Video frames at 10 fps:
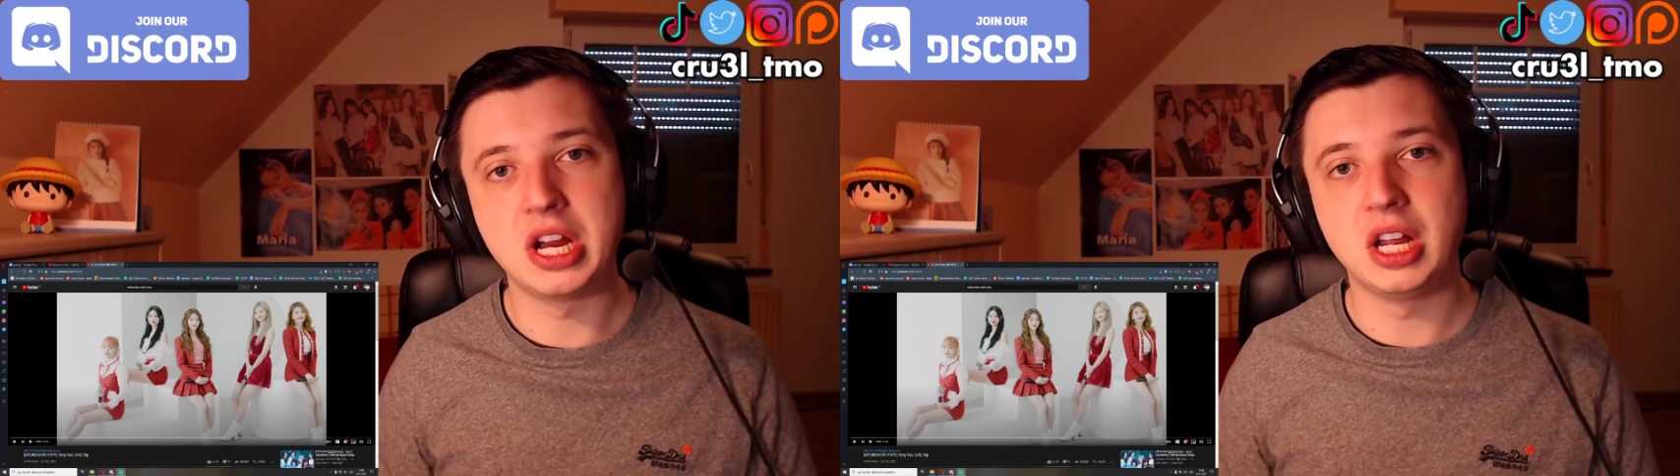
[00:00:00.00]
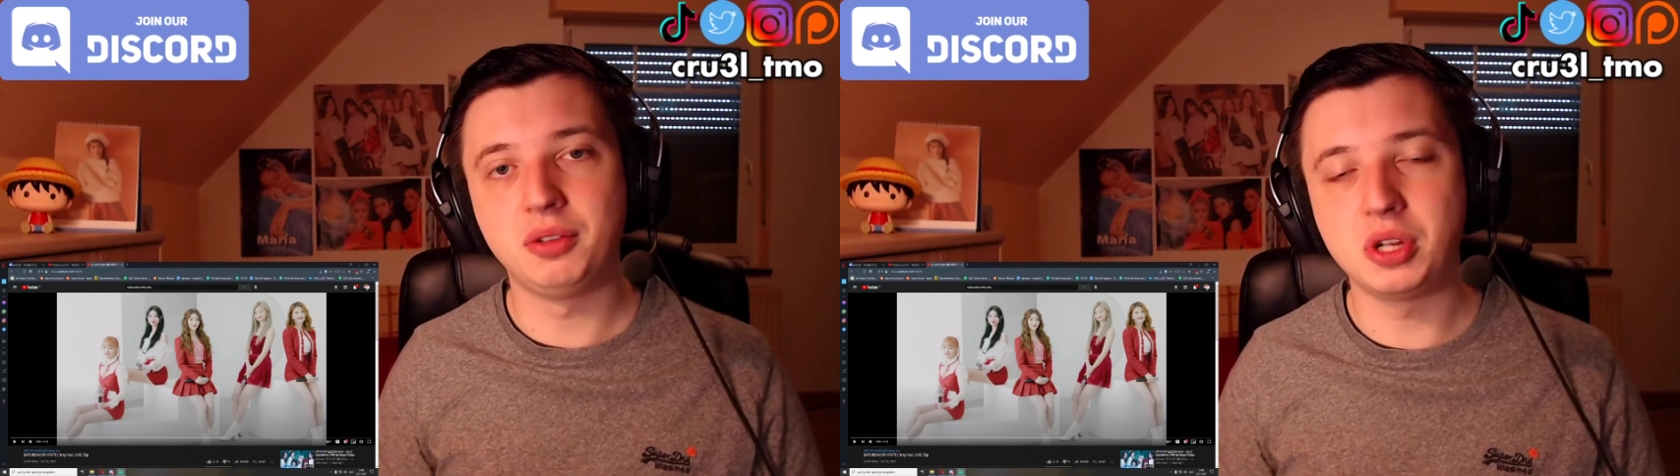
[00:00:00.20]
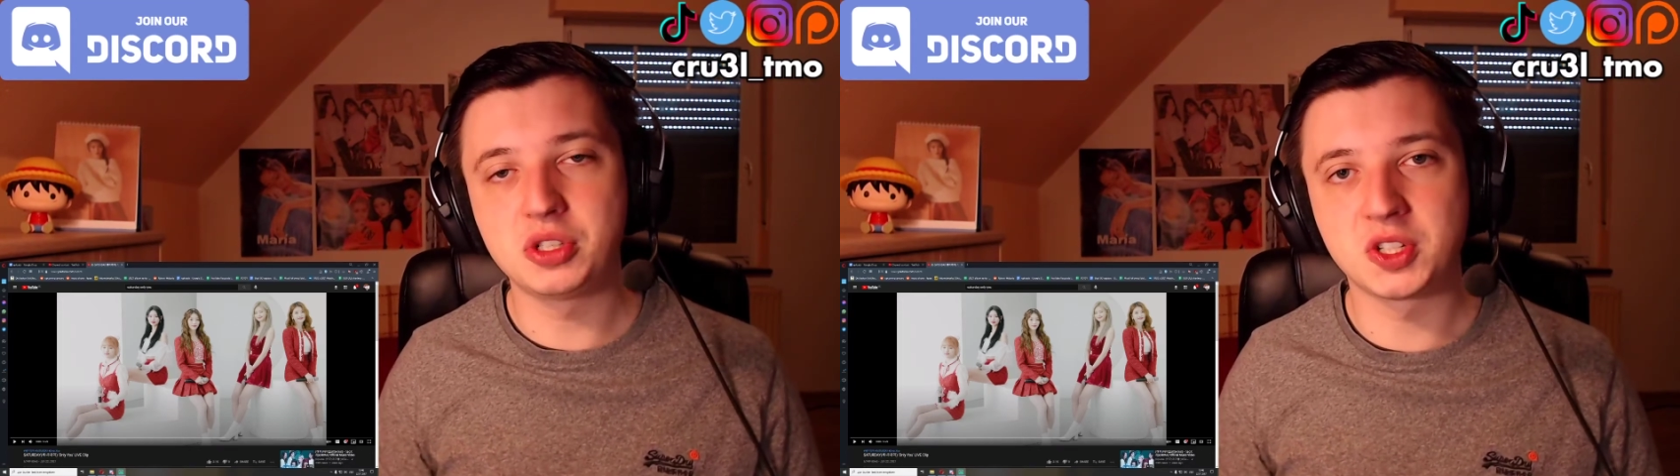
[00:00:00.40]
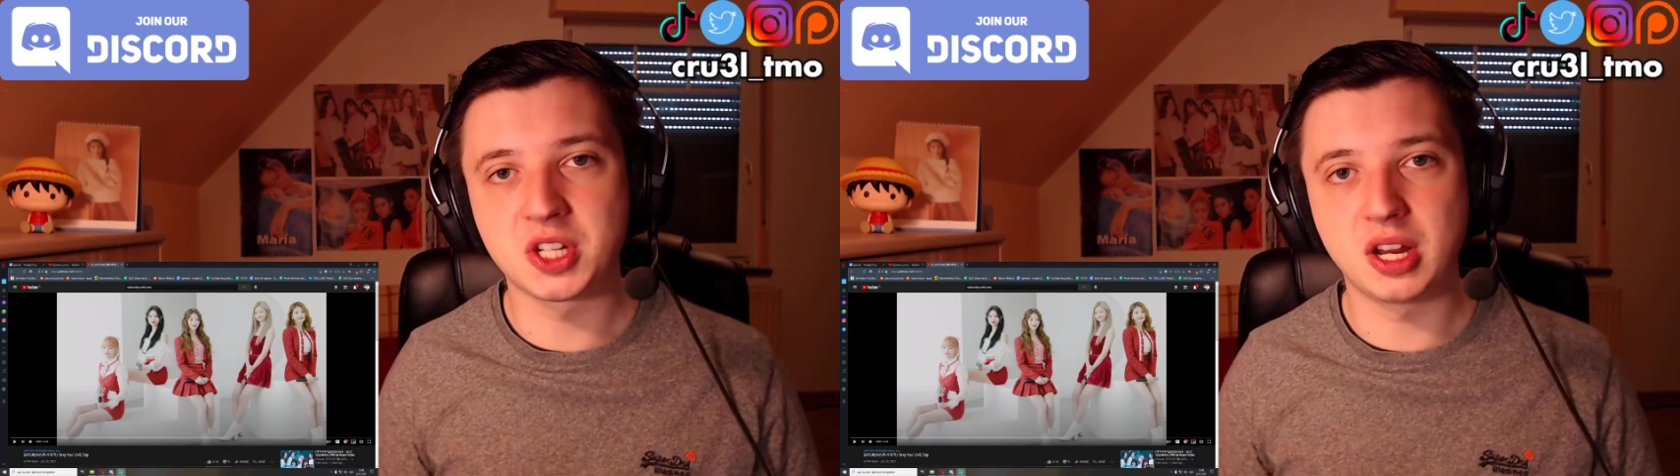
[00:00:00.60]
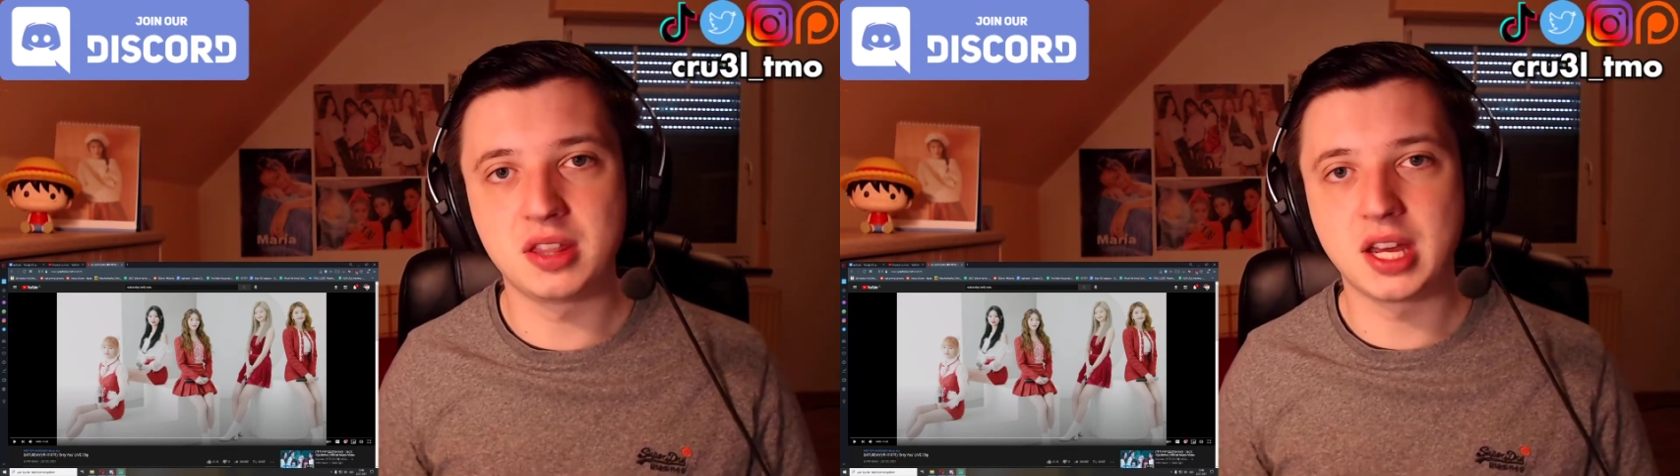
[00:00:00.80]
If you're
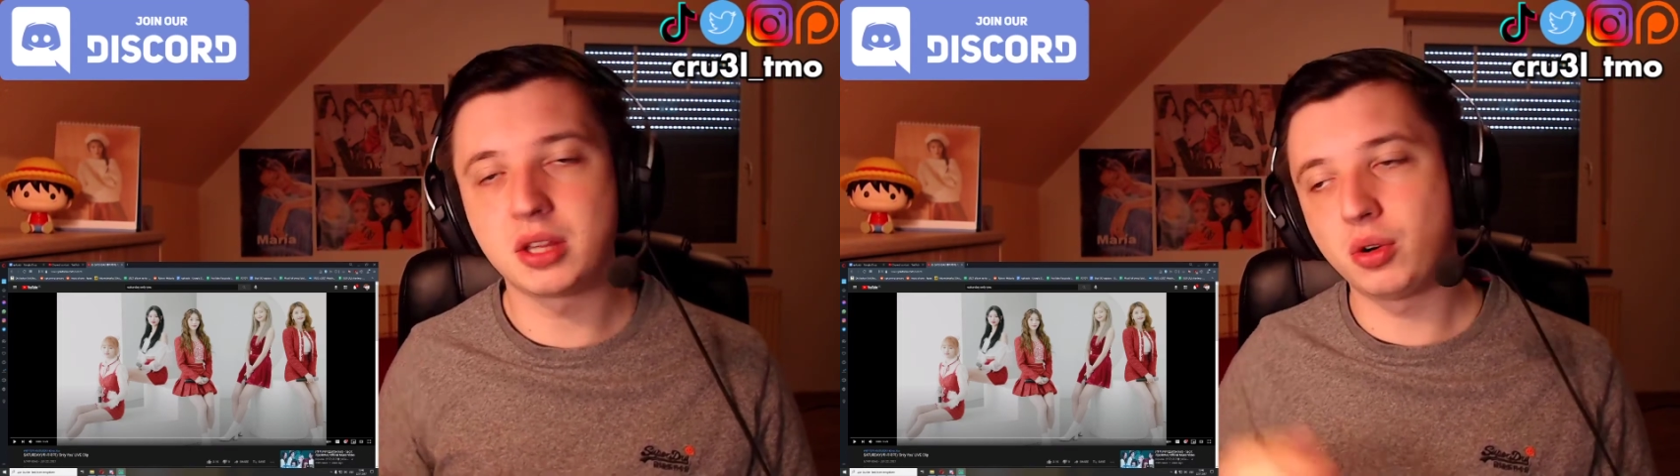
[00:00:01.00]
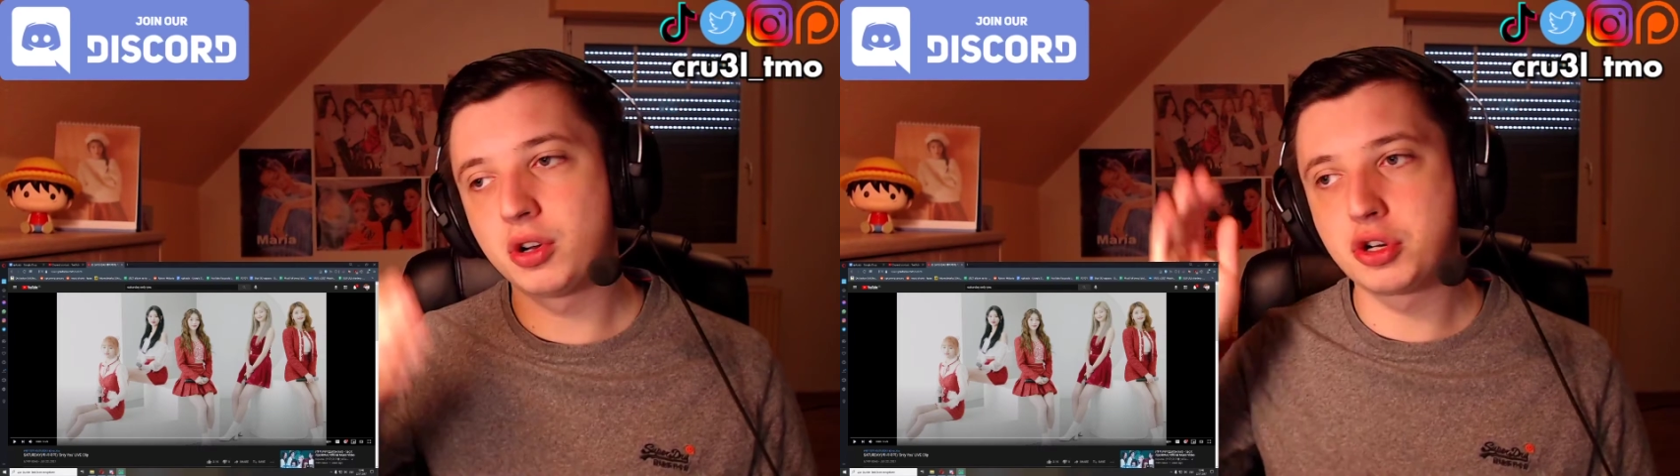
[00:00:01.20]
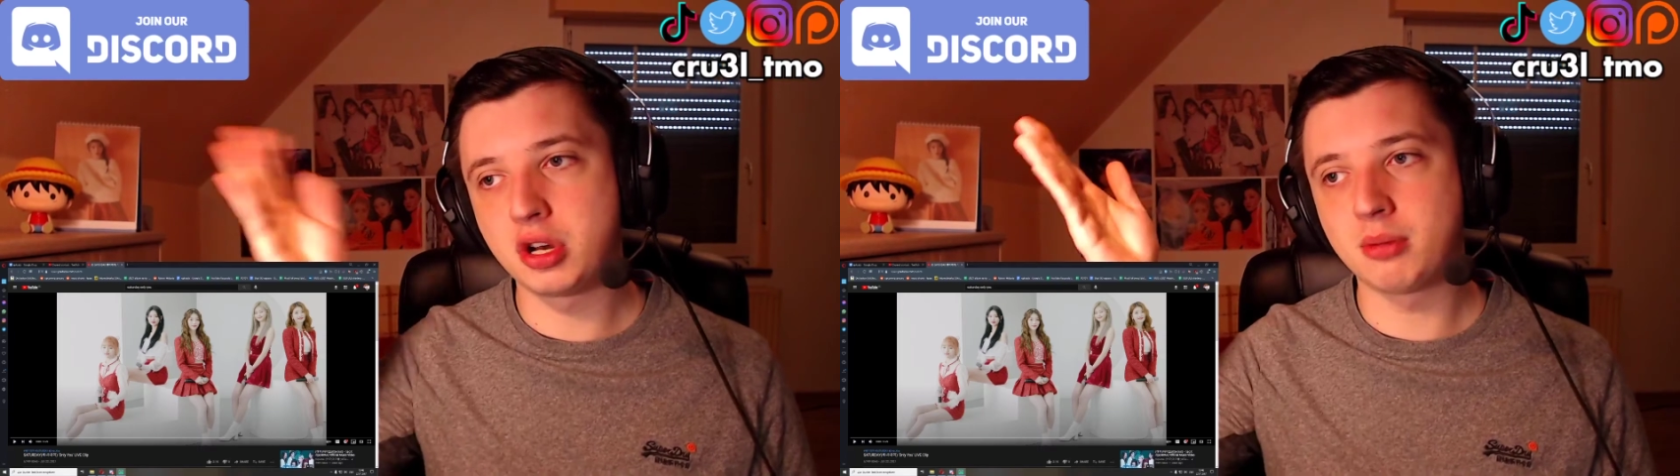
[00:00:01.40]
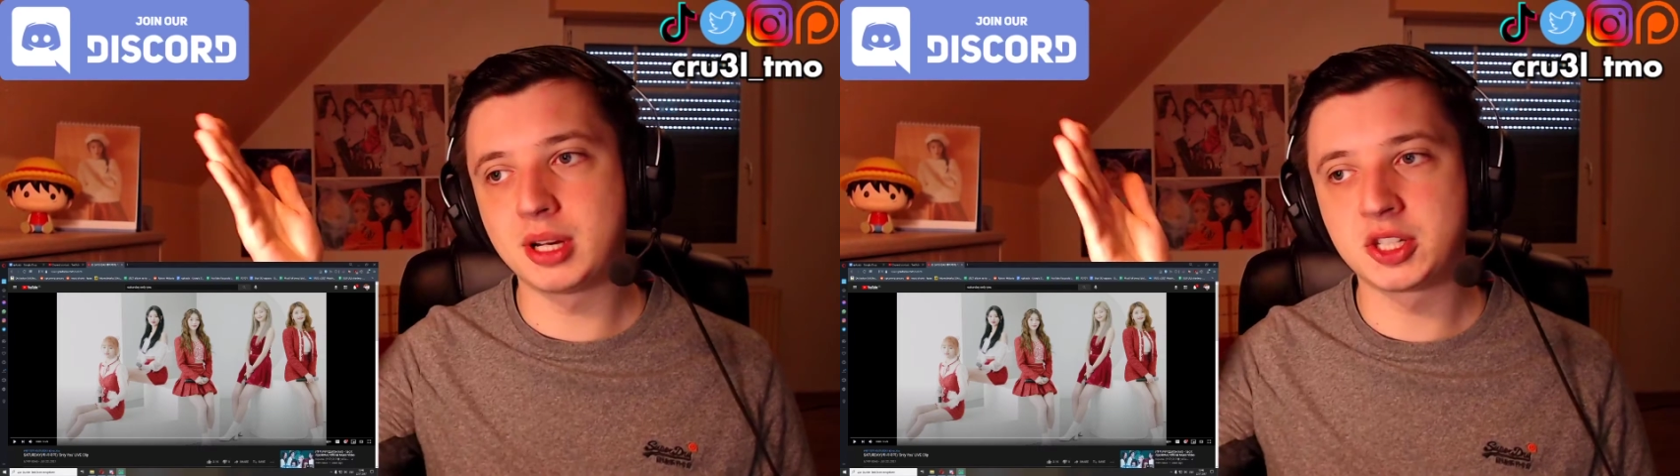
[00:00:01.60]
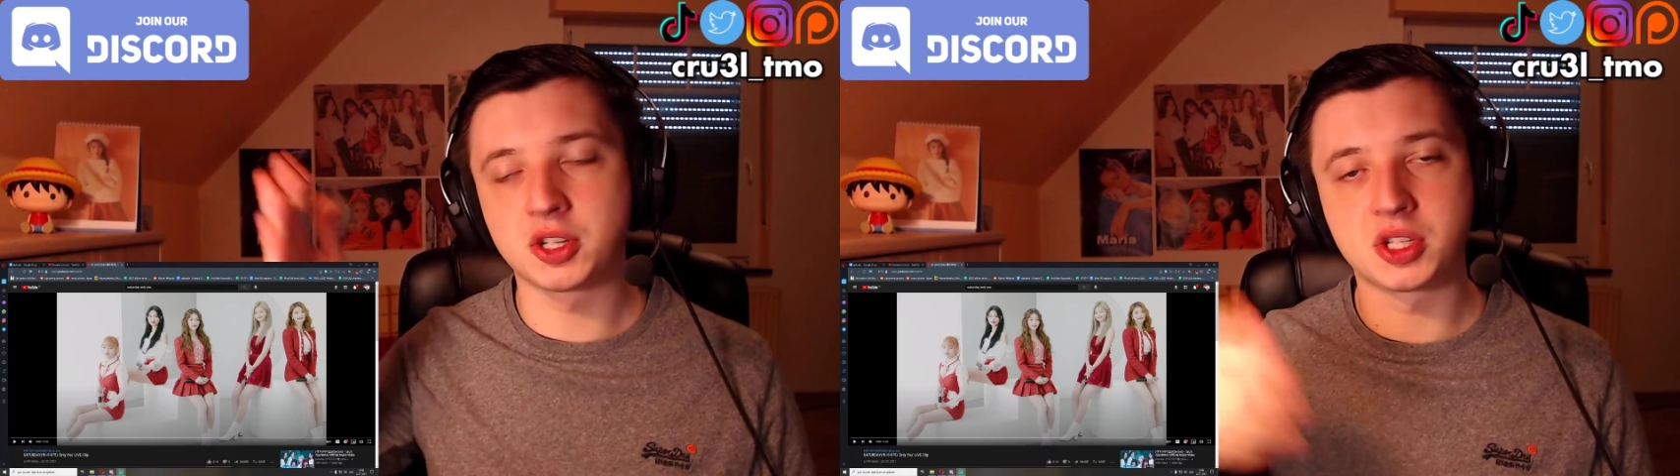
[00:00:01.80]
interested in that or joining my
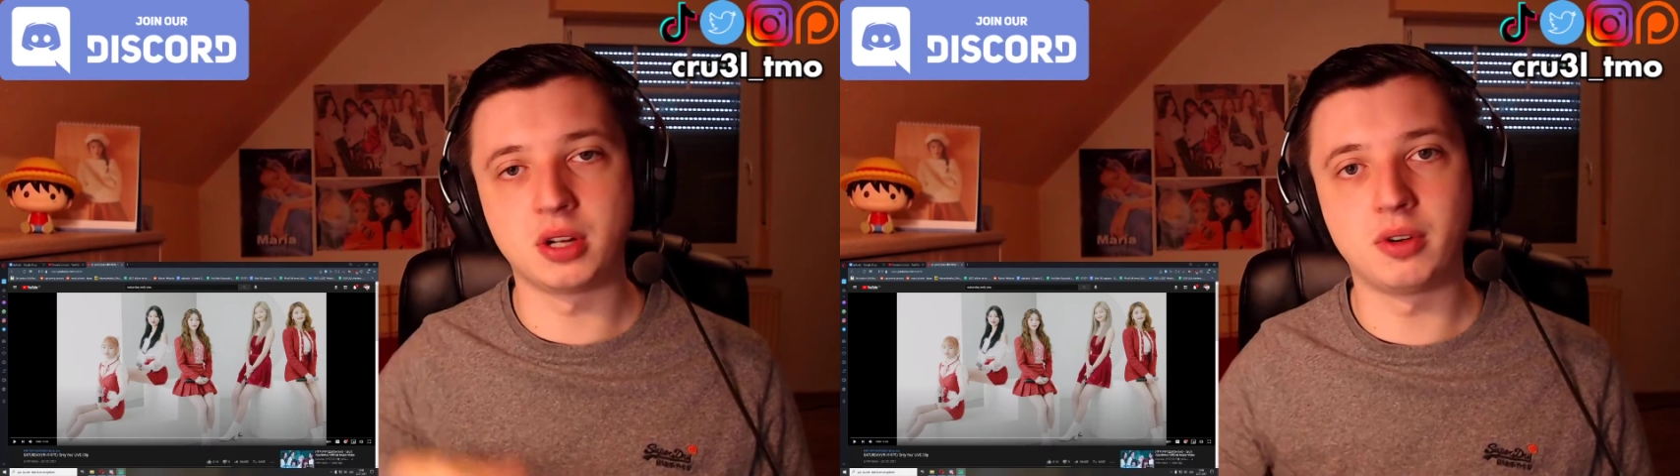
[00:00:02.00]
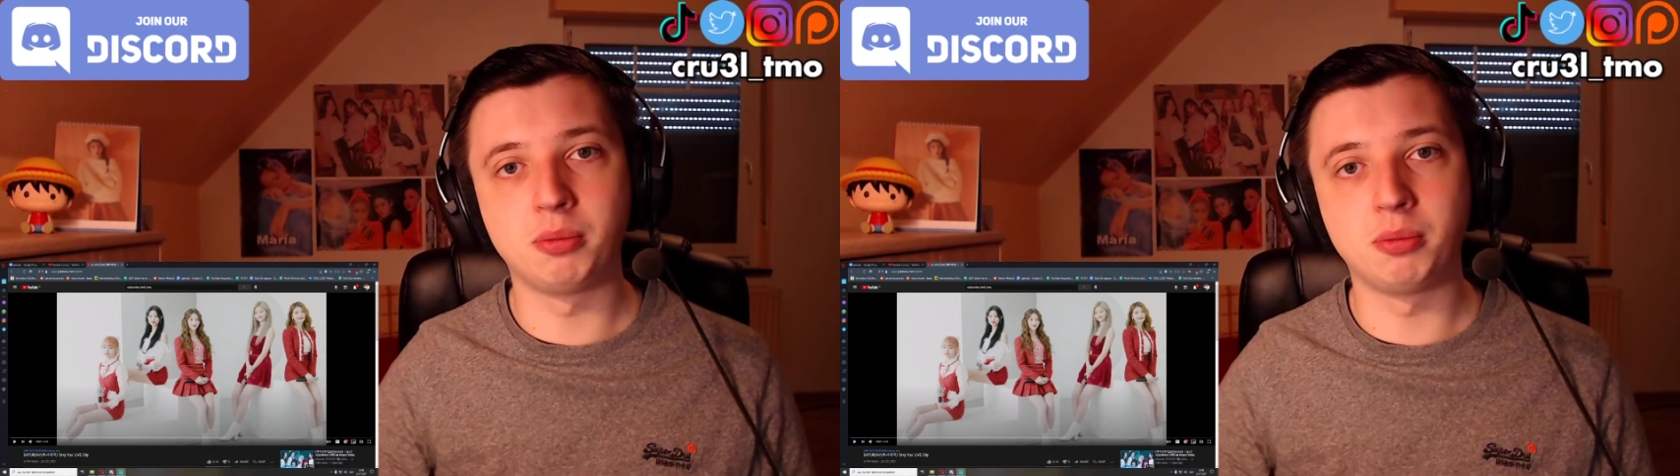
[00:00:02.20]
Discord server,